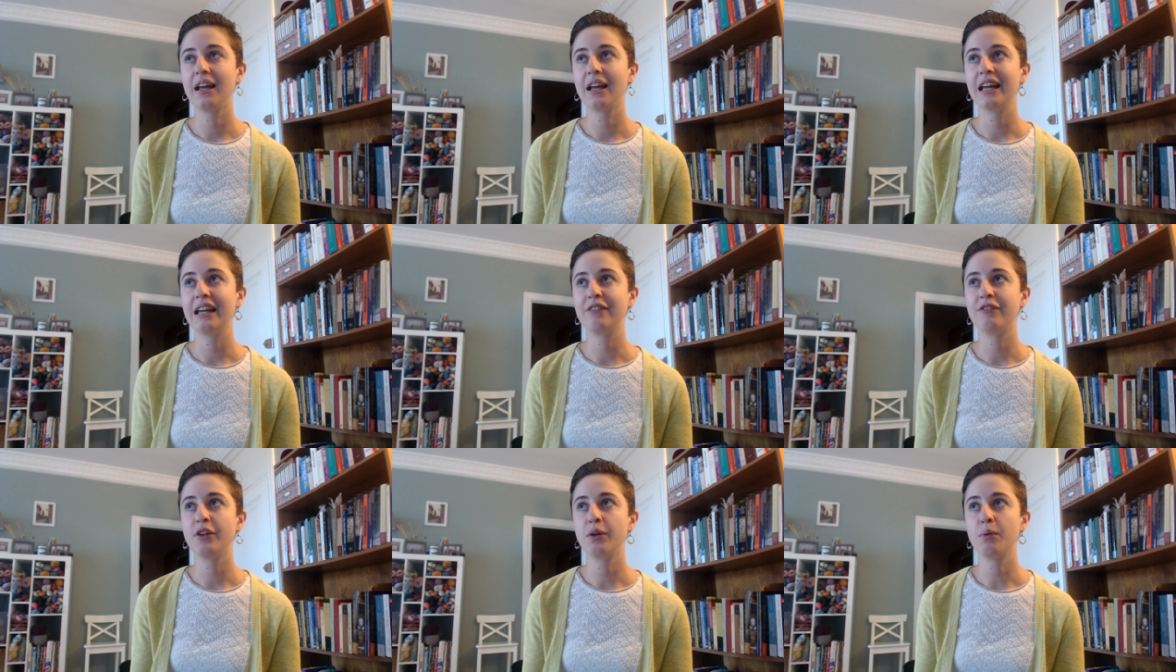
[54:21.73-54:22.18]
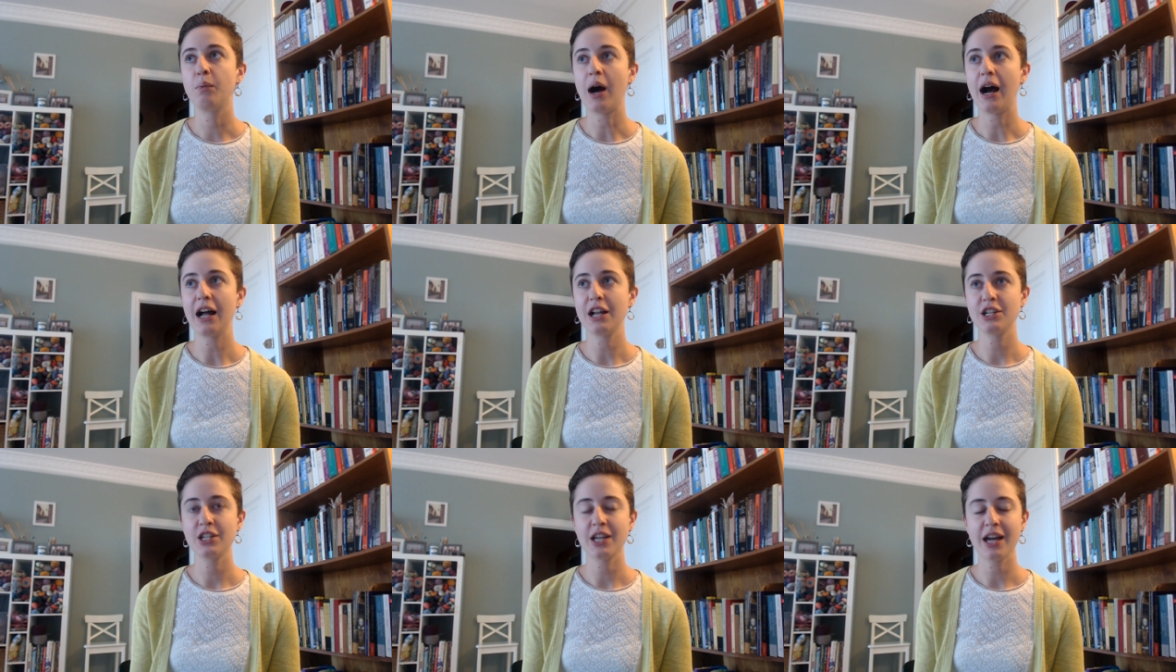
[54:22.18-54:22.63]
if you
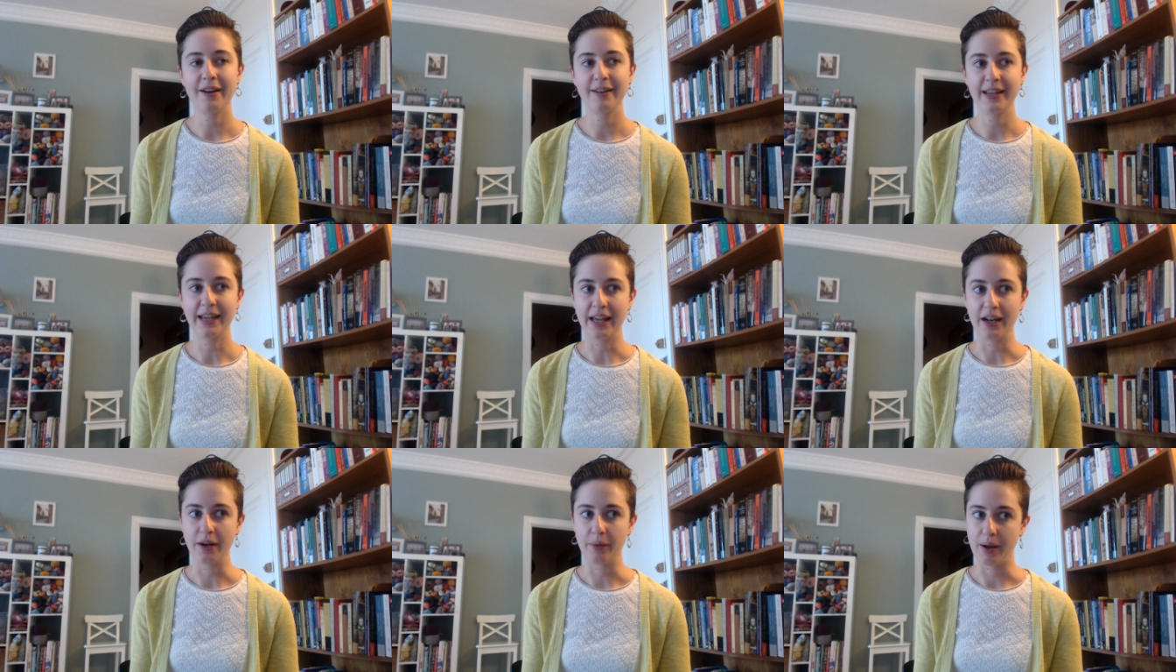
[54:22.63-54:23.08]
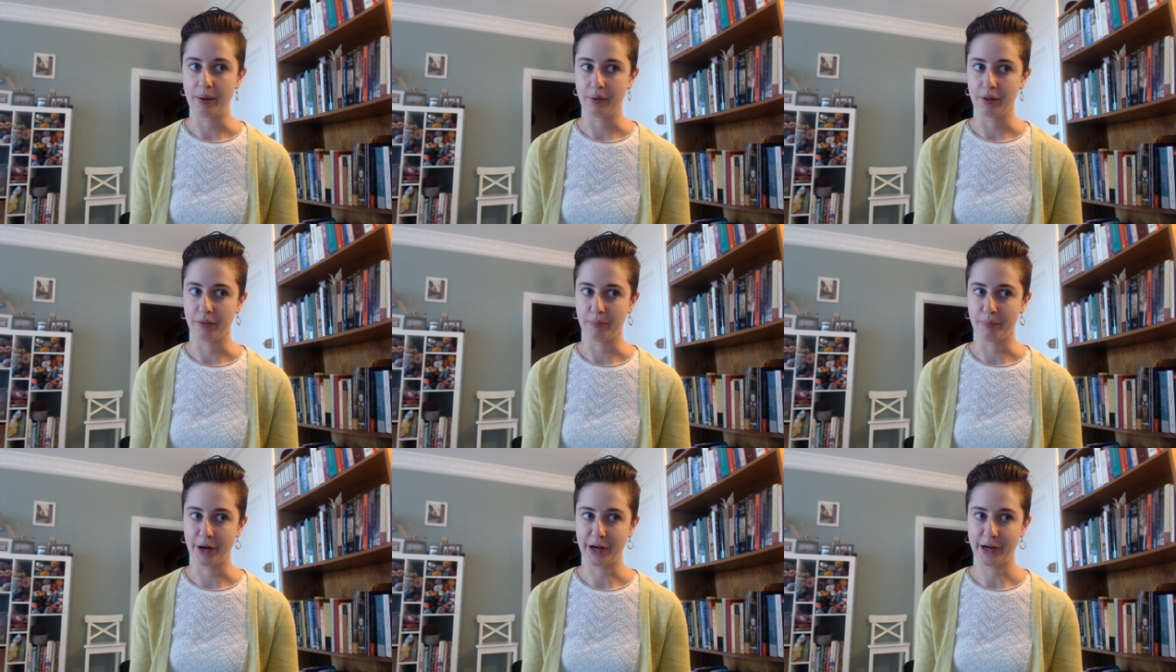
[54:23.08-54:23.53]
watch How to Get Away with
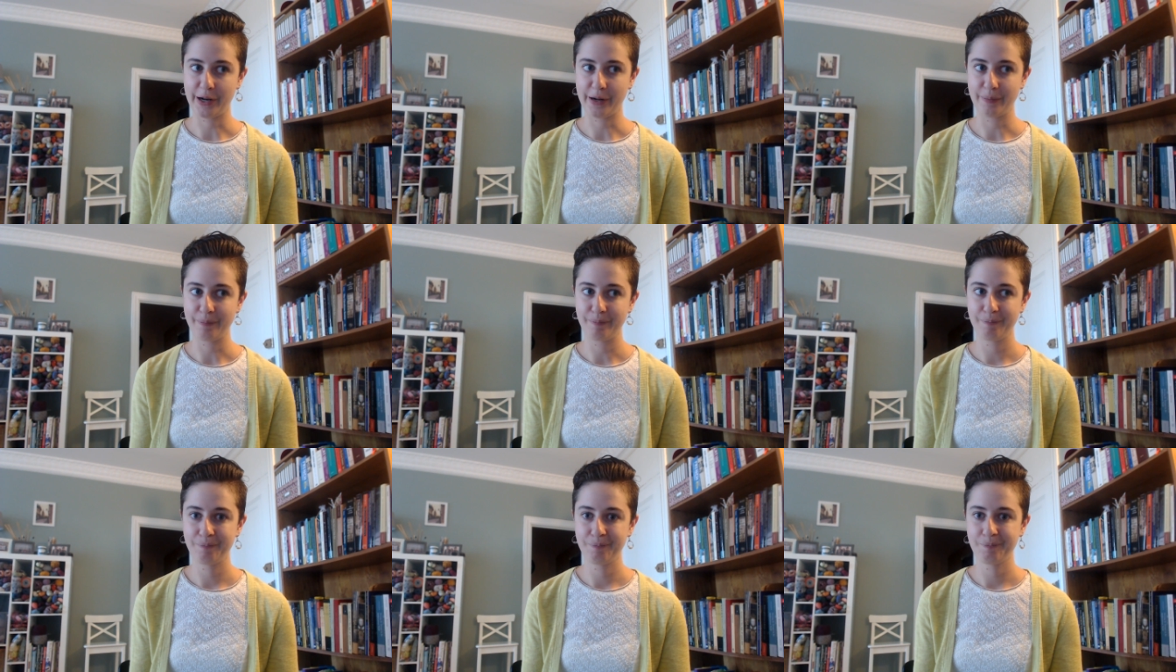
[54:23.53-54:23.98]
Murder,